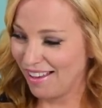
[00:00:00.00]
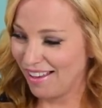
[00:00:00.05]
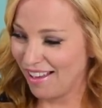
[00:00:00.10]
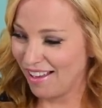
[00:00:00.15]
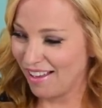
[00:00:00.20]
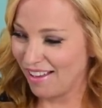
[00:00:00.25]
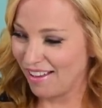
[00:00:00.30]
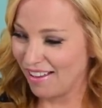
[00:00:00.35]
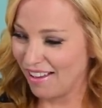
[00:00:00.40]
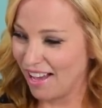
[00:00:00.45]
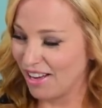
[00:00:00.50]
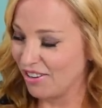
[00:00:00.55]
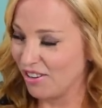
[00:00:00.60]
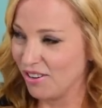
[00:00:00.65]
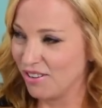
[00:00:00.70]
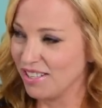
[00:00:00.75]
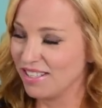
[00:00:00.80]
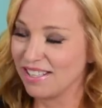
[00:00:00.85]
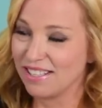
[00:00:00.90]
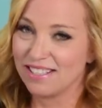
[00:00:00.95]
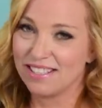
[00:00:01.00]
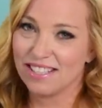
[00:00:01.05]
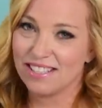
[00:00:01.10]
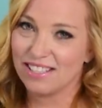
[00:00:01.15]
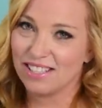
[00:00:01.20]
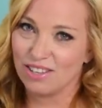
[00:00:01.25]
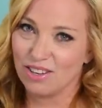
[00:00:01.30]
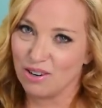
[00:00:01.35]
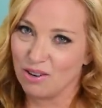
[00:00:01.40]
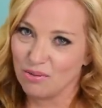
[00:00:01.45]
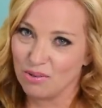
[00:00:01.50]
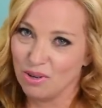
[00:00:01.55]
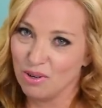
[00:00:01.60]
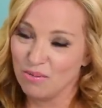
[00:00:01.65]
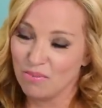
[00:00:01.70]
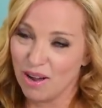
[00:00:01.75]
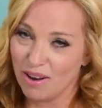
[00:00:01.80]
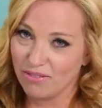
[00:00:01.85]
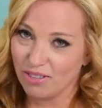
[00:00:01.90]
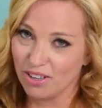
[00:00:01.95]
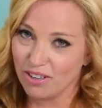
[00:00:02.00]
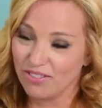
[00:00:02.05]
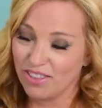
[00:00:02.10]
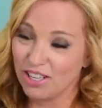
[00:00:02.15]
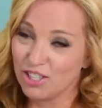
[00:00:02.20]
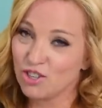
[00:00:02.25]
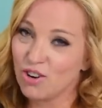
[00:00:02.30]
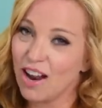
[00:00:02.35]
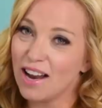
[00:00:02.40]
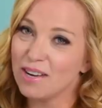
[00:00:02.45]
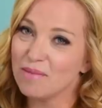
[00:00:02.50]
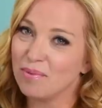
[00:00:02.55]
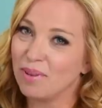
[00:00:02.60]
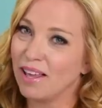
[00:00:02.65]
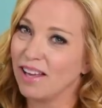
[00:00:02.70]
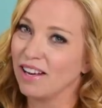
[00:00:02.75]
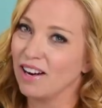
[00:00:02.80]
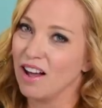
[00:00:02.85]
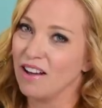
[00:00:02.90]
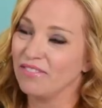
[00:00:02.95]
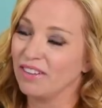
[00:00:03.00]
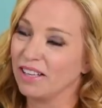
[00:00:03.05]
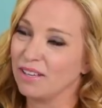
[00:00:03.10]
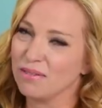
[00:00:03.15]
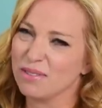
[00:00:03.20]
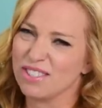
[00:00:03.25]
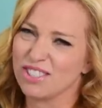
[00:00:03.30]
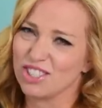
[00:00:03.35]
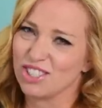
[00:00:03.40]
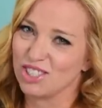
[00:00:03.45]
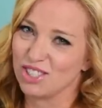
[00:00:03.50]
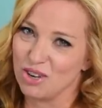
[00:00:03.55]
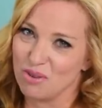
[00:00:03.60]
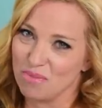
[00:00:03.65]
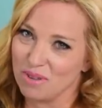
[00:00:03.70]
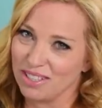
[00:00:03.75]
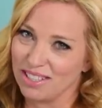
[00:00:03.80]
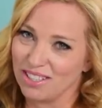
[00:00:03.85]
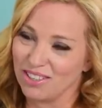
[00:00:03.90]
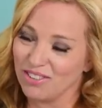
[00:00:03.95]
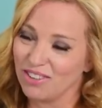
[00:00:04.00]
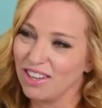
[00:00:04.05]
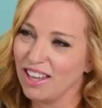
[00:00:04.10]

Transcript: I don't know, his assistant or whomever, they tried to play it off like it was just no big deal.